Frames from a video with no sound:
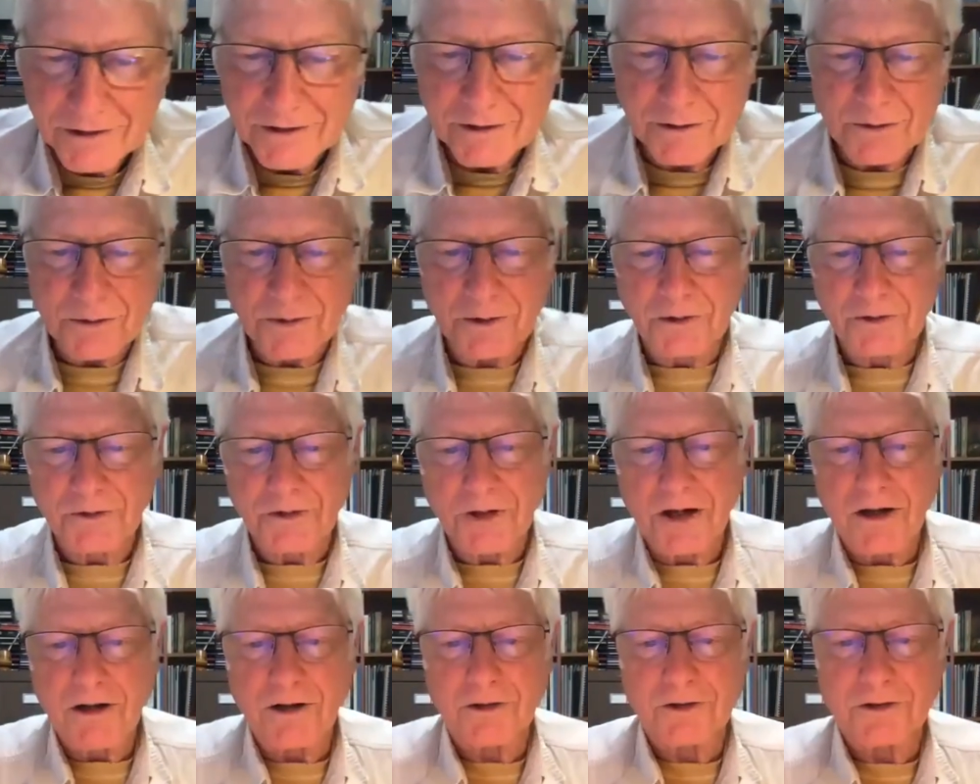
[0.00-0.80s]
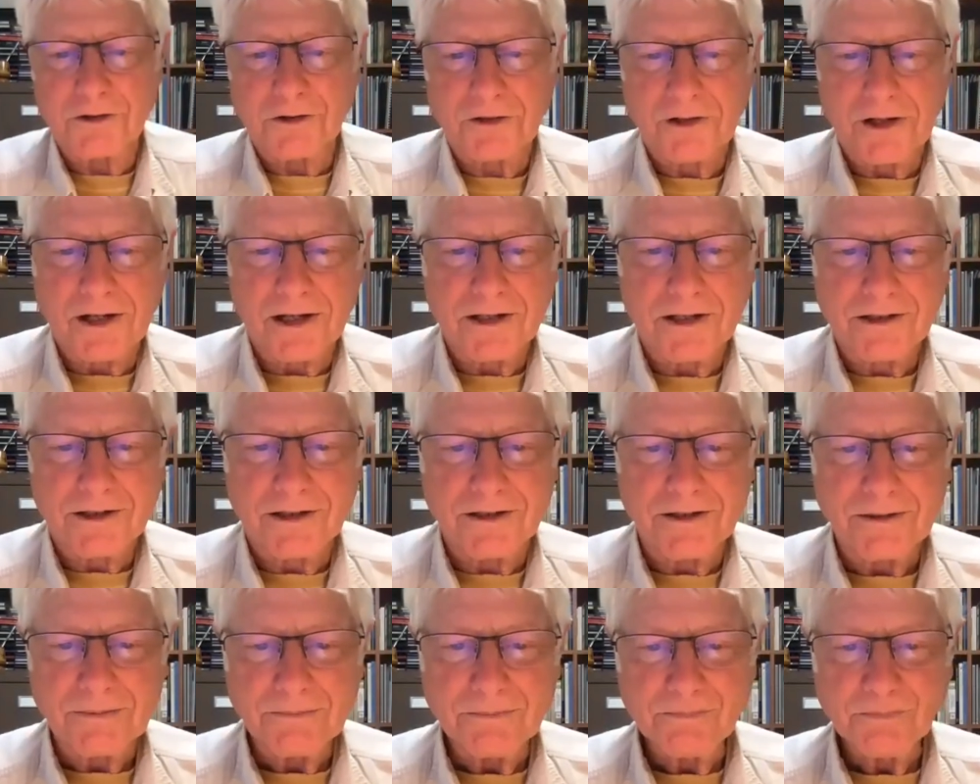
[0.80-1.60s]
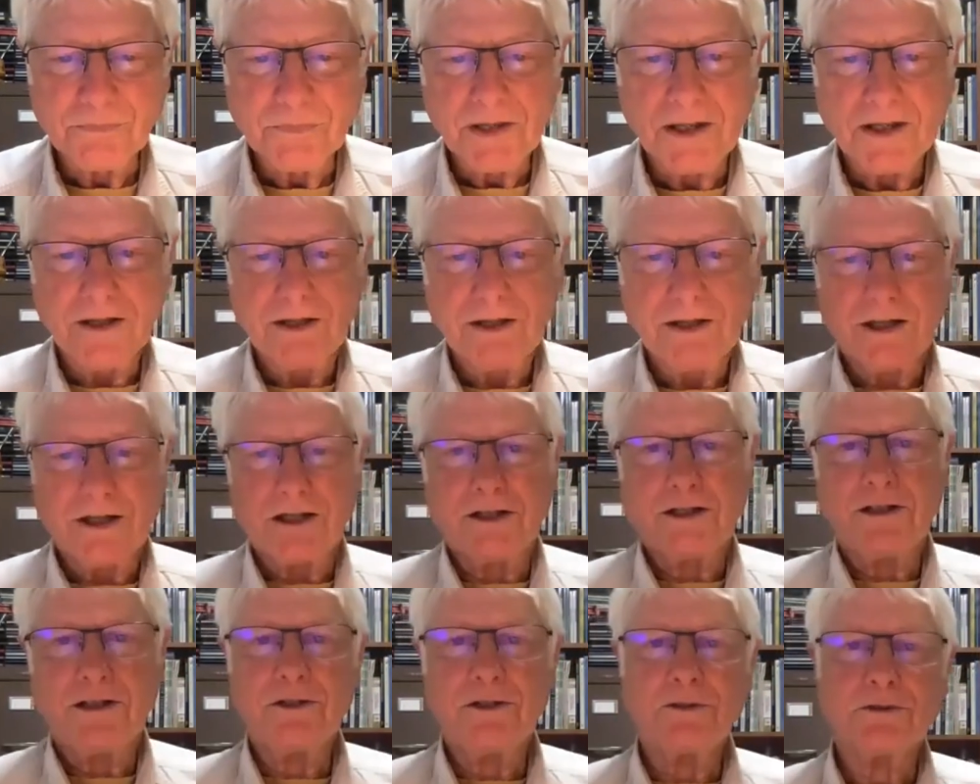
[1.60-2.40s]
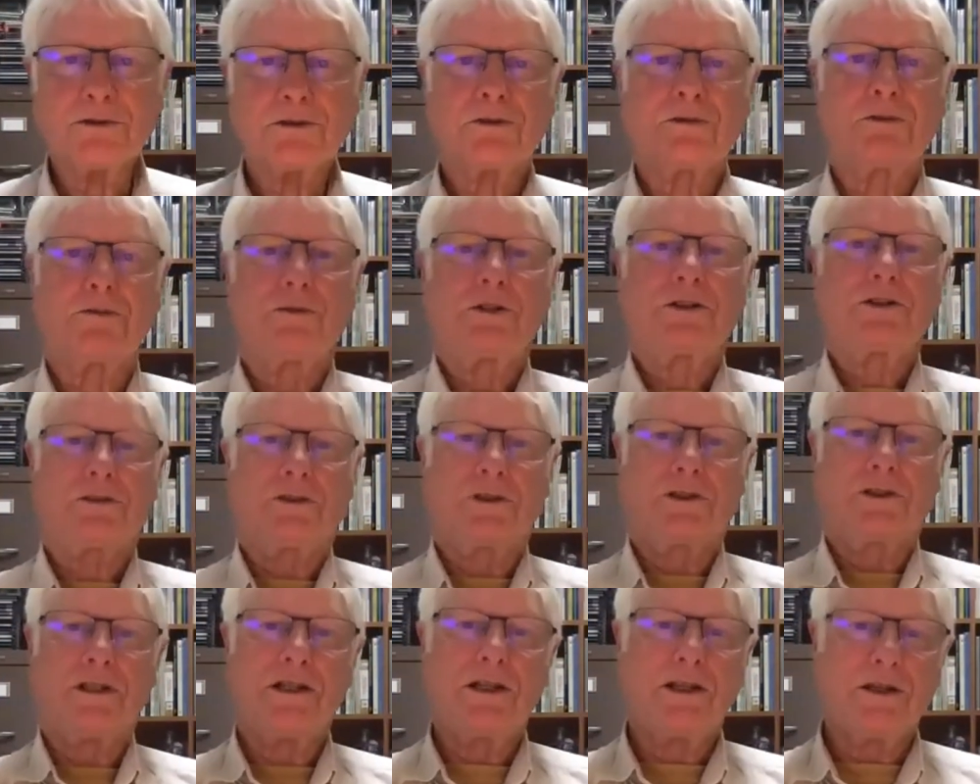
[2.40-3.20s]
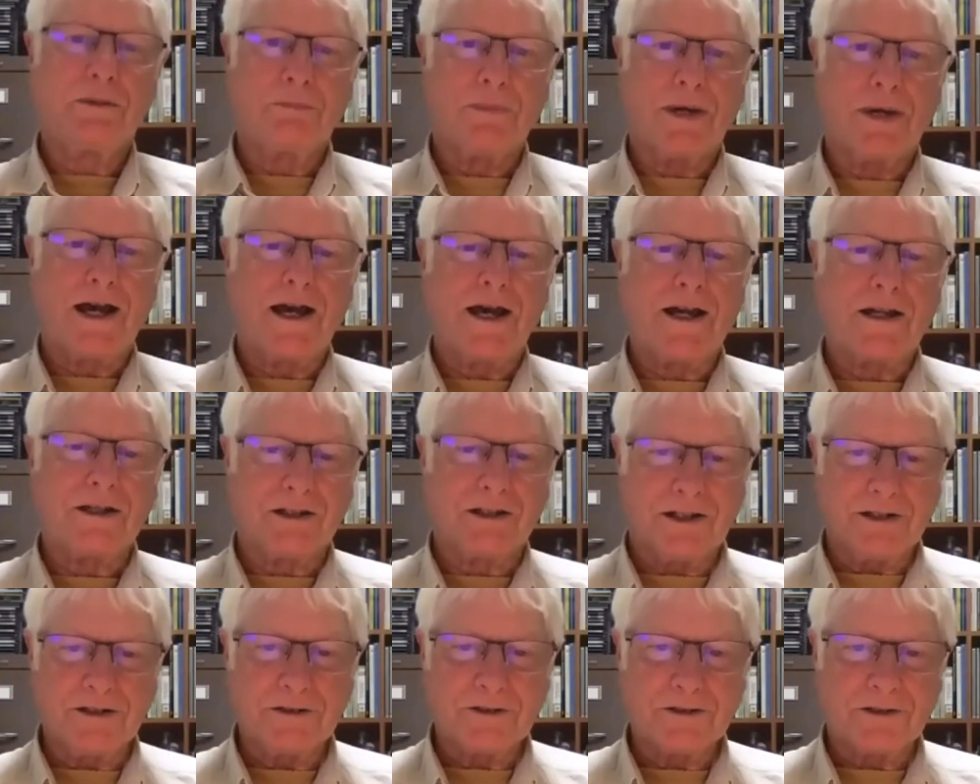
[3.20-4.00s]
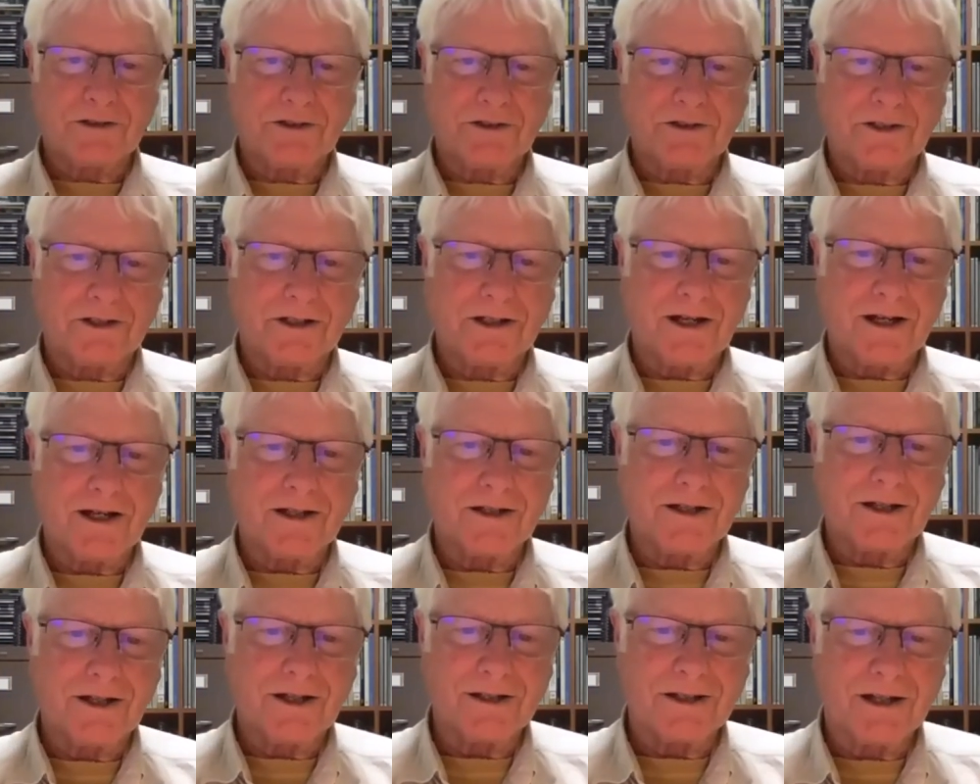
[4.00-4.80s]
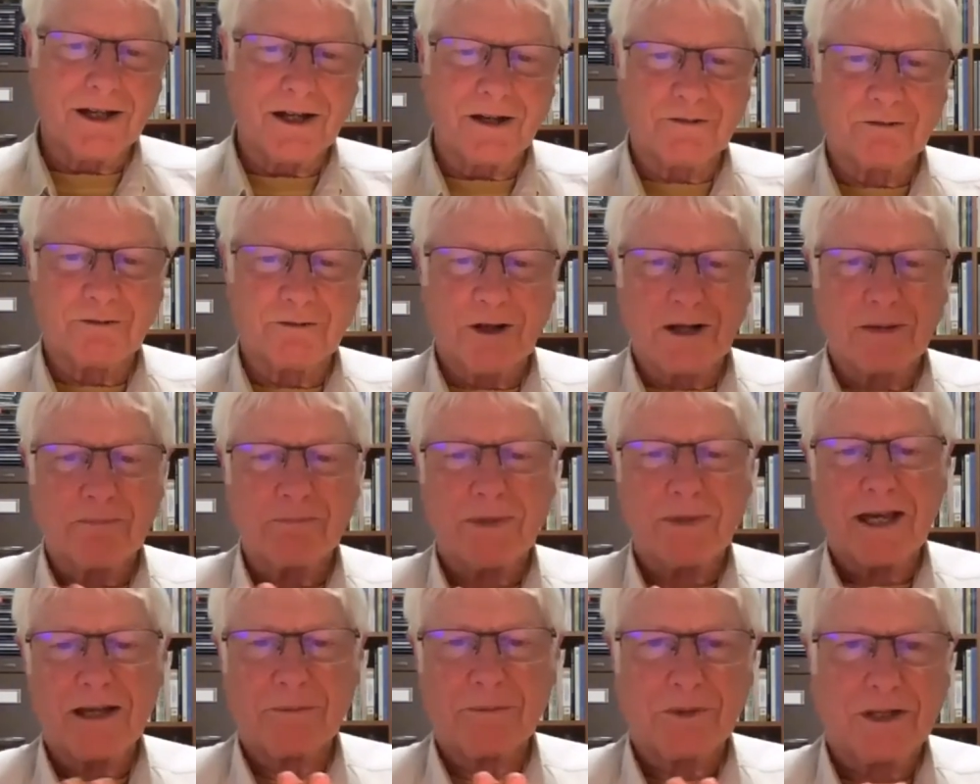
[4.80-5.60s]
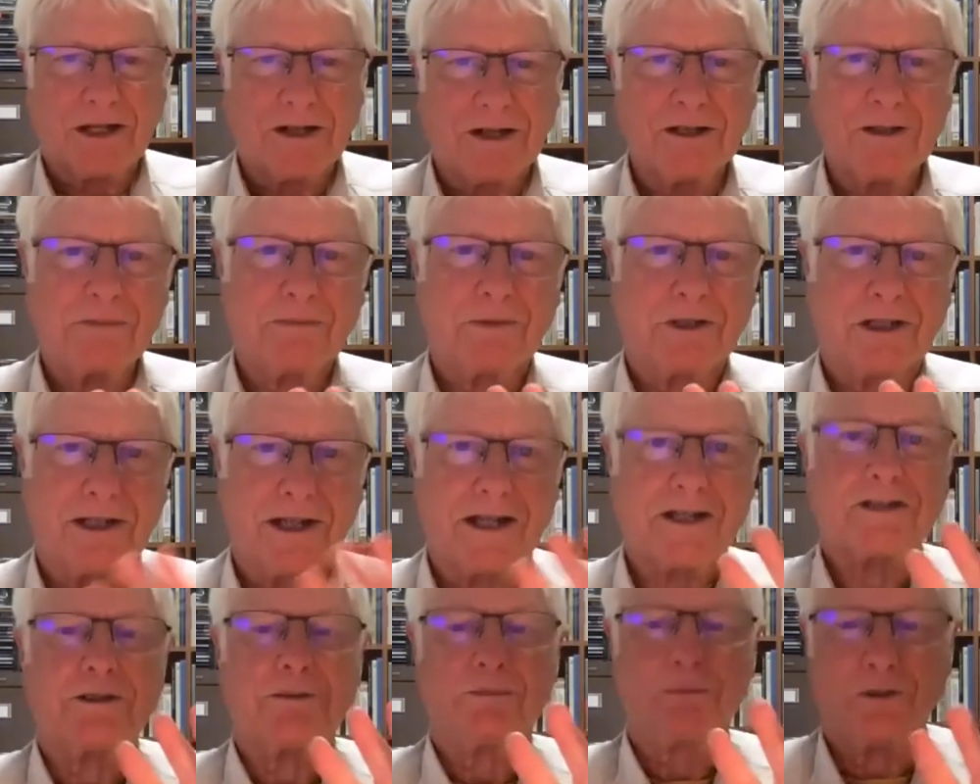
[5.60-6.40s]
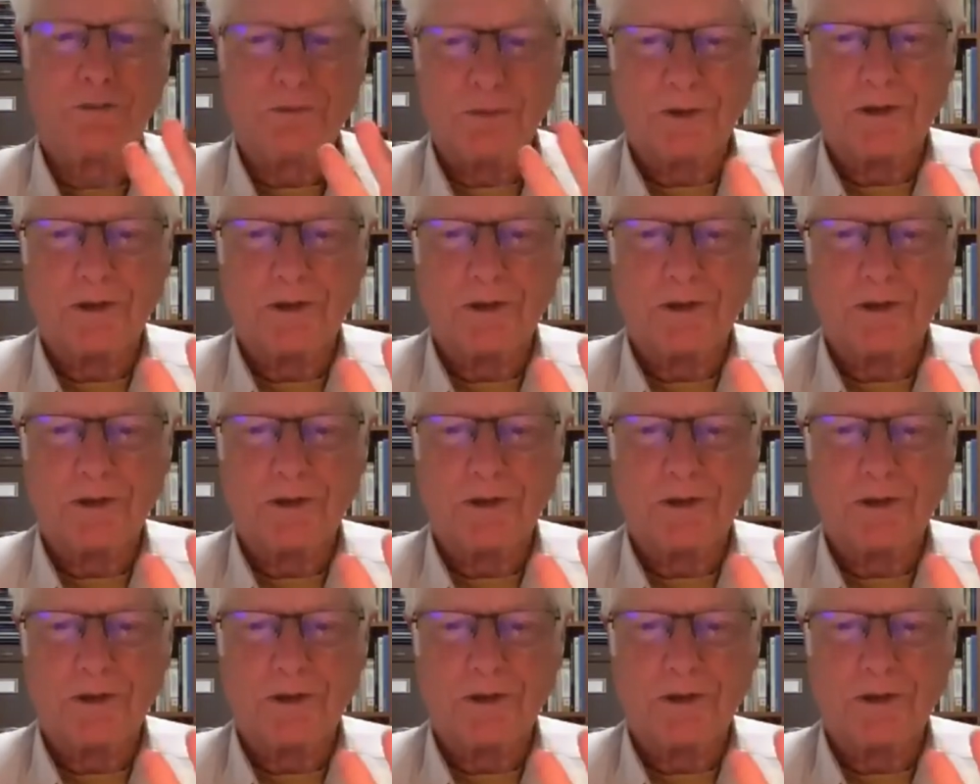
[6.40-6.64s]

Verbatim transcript: He's real tall and lanky and he used to fish leaning back, and I used to think, I, I got to run back behind him and catch him before